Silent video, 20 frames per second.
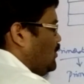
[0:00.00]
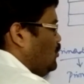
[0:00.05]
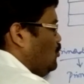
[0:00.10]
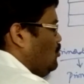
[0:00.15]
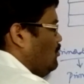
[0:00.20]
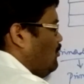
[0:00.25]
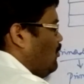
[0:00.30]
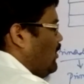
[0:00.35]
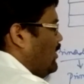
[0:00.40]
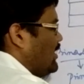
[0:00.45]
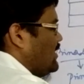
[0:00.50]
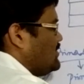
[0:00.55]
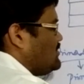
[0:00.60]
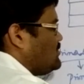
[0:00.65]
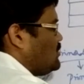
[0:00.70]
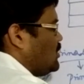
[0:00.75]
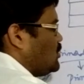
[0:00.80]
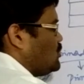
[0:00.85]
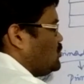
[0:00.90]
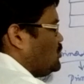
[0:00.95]
Cuboidal
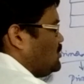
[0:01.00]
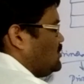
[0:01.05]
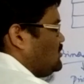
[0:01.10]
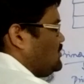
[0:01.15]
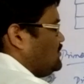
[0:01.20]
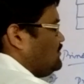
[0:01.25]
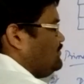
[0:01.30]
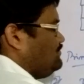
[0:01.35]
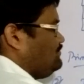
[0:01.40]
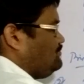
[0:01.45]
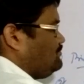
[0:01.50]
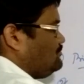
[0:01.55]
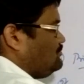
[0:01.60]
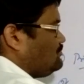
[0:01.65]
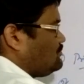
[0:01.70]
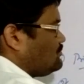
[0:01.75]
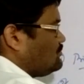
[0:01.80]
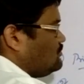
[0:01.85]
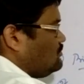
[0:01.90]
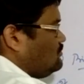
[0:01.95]
structures.
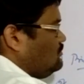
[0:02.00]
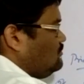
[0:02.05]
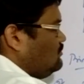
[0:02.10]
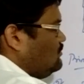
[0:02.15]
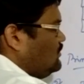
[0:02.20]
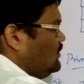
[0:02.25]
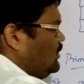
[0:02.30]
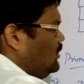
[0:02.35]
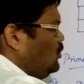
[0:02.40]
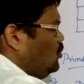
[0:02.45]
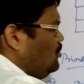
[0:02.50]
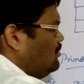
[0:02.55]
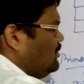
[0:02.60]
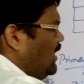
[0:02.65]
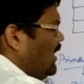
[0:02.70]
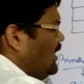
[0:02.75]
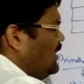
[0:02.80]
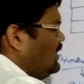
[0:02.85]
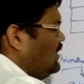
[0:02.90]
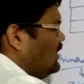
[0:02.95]

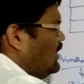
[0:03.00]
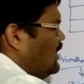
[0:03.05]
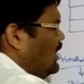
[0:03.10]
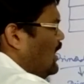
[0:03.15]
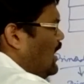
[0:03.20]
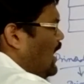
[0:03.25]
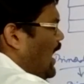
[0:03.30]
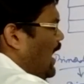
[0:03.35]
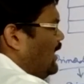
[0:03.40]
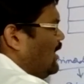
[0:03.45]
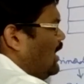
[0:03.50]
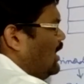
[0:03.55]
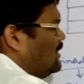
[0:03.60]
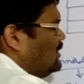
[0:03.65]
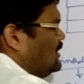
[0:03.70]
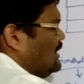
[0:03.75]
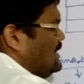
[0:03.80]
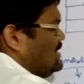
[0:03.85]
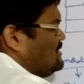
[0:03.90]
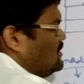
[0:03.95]
Then and
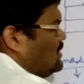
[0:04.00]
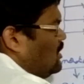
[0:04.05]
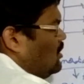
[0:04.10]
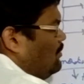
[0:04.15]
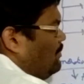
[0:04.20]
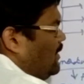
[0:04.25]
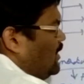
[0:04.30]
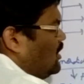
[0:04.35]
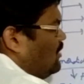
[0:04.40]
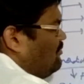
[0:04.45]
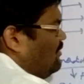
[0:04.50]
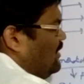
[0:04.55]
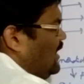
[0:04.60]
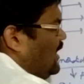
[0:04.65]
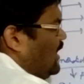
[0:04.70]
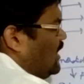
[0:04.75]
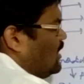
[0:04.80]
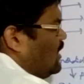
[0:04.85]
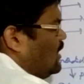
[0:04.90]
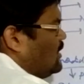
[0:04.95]
all means the development of a
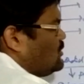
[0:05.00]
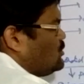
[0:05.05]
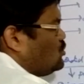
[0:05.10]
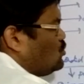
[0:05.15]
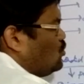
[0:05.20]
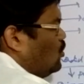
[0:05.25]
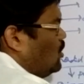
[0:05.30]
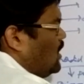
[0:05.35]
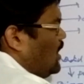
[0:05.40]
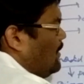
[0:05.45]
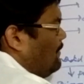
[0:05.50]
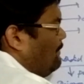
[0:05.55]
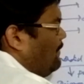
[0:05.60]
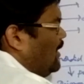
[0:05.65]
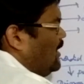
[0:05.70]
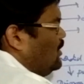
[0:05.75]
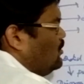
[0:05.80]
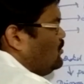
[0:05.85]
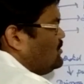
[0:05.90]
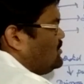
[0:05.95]
layer called zona
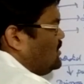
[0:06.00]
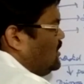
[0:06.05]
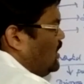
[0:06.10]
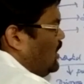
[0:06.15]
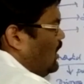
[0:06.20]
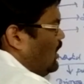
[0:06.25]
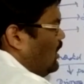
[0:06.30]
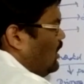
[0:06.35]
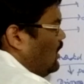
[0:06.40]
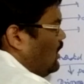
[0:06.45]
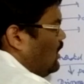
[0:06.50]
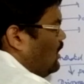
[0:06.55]
pellucida